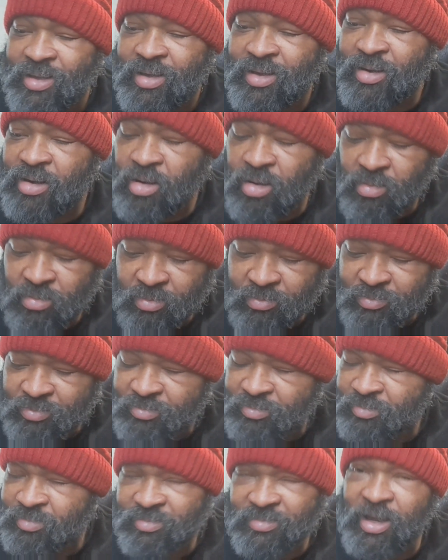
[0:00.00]
you know,
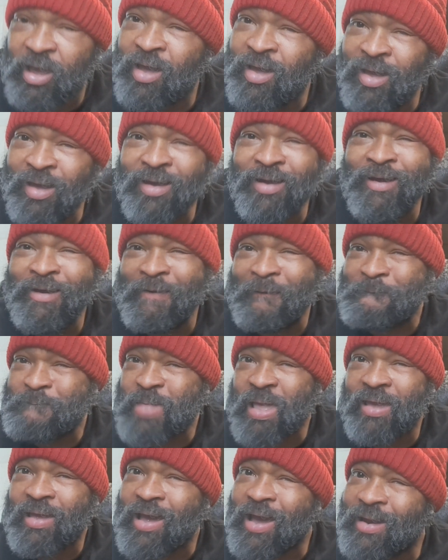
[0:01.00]

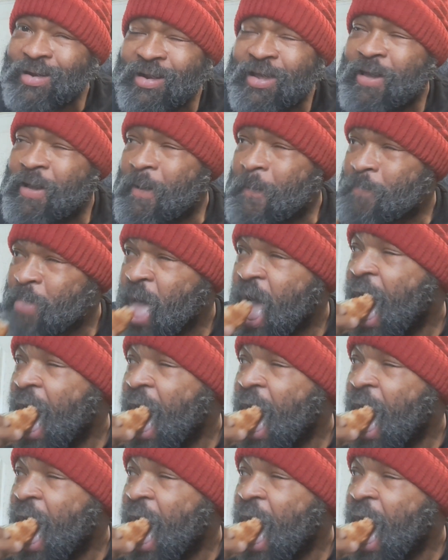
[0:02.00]
my goddamn.